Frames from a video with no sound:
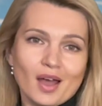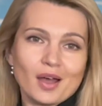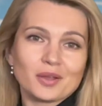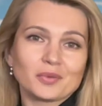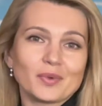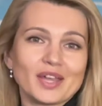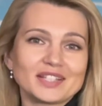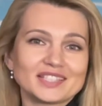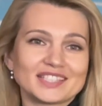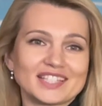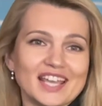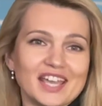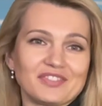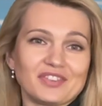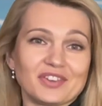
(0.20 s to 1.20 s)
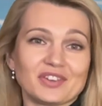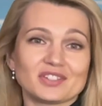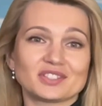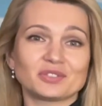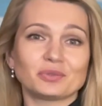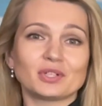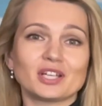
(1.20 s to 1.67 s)
On Wednesday, the
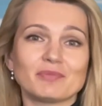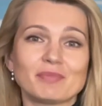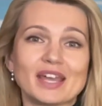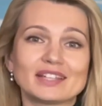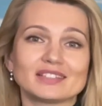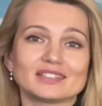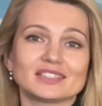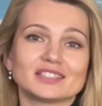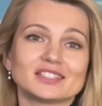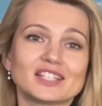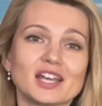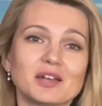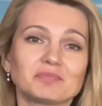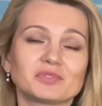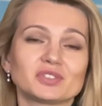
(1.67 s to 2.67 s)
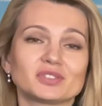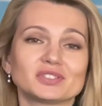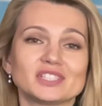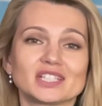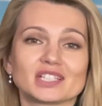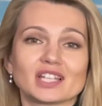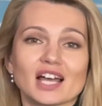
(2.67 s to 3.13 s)
US dollar made an attempt to
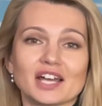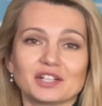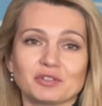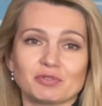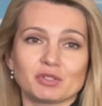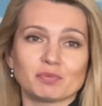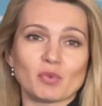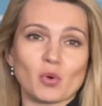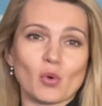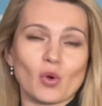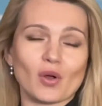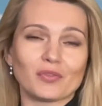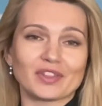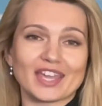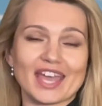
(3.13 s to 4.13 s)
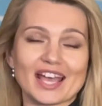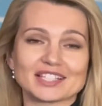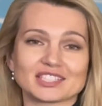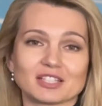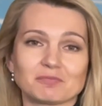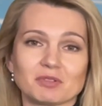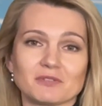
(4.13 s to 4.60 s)
decline even more. The
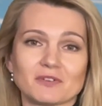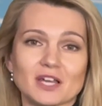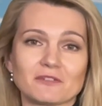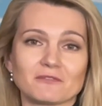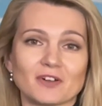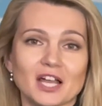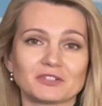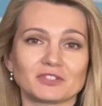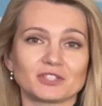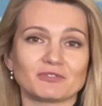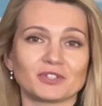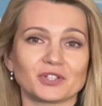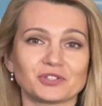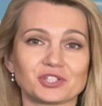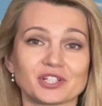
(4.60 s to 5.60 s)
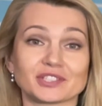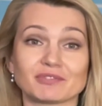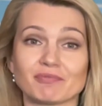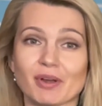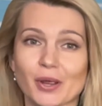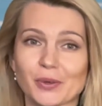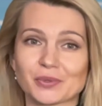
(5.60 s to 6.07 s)
S&P 500 futures
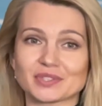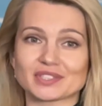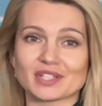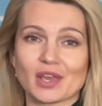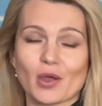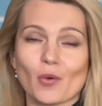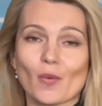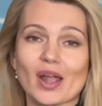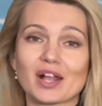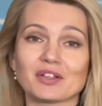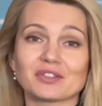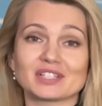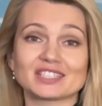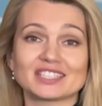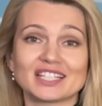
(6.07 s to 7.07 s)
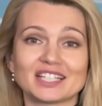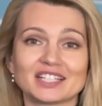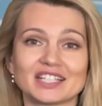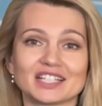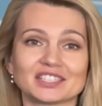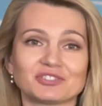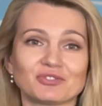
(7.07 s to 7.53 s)
rose, while the
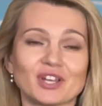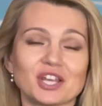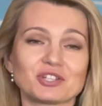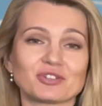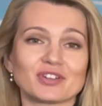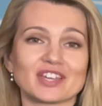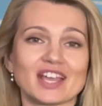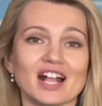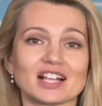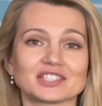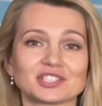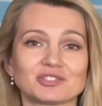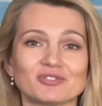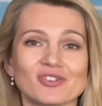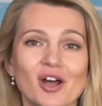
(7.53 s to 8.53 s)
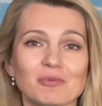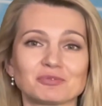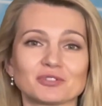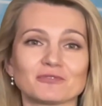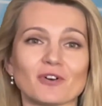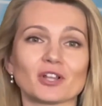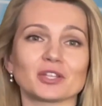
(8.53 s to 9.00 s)
10-year Treasury yields dropped
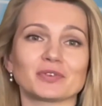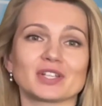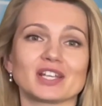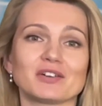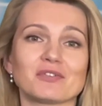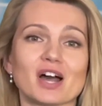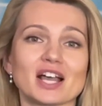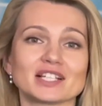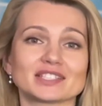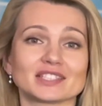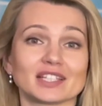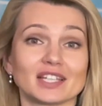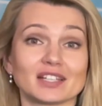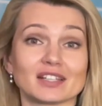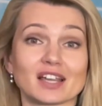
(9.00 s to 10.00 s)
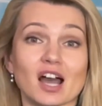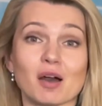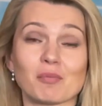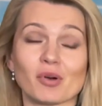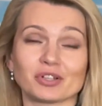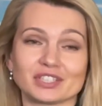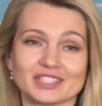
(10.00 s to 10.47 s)
following a rise in
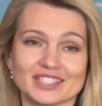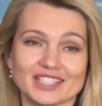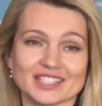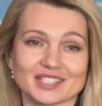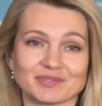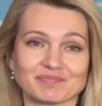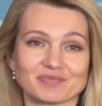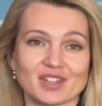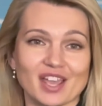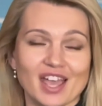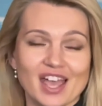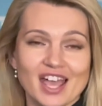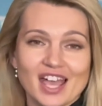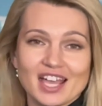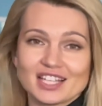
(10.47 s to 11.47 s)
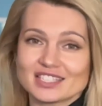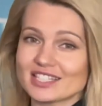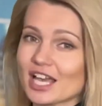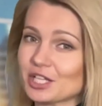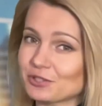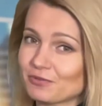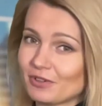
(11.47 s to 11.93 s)
commodities.
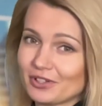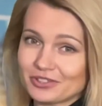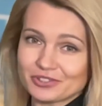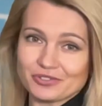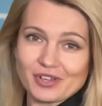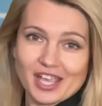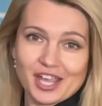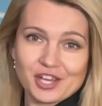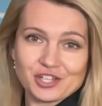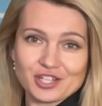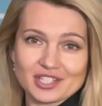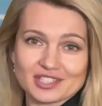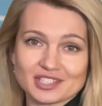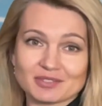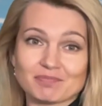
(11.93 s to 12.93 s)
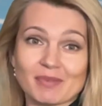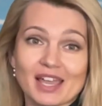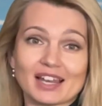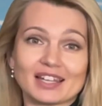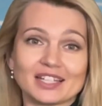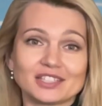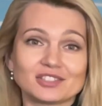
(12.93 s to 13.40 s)
Such fluctuations may
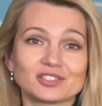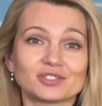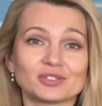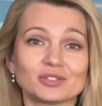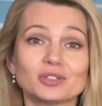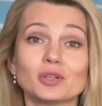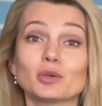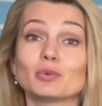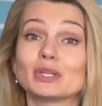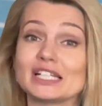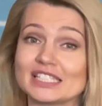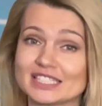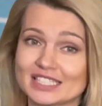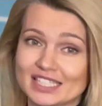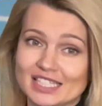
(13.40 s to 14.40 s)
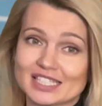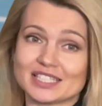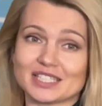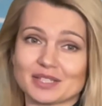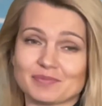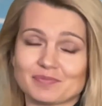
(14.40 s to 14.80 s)
lead to volatility.